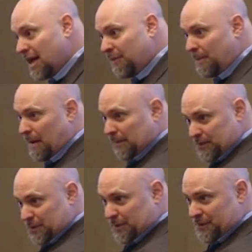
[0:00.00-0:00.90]
of the
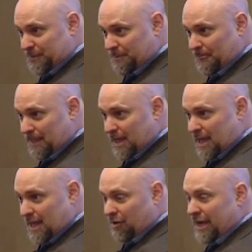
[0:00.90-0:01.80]
public schools,
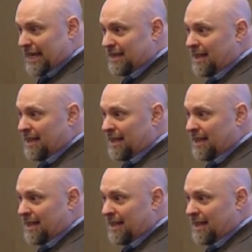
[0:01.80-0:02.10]
right?